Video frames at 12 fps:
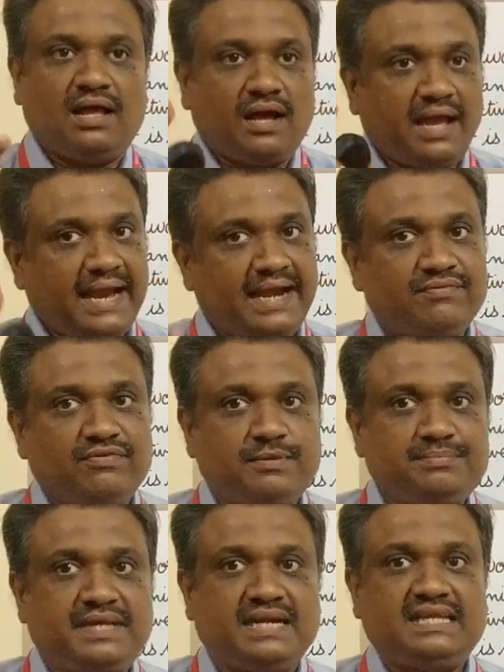An
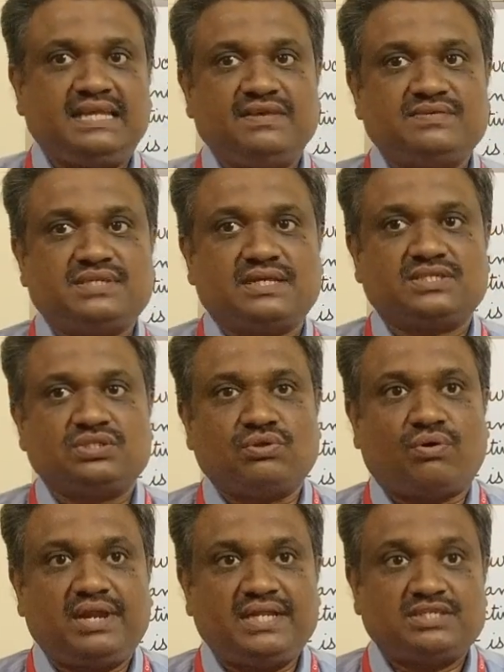adverb that gives us
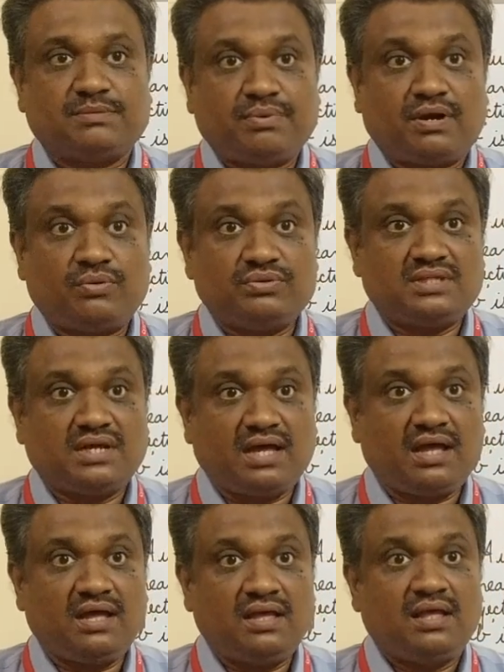knowledge about
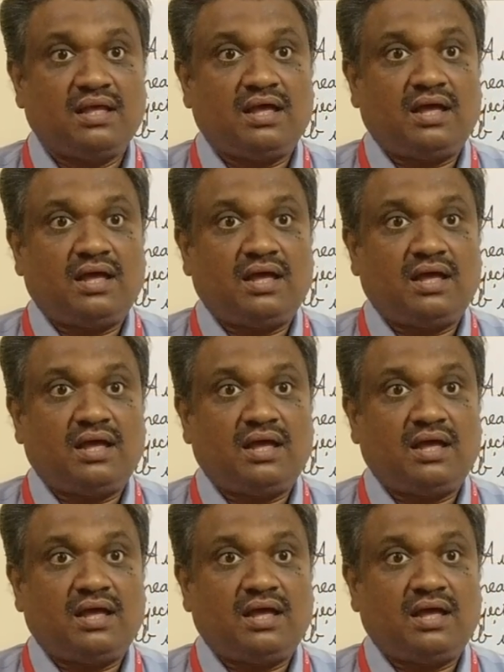the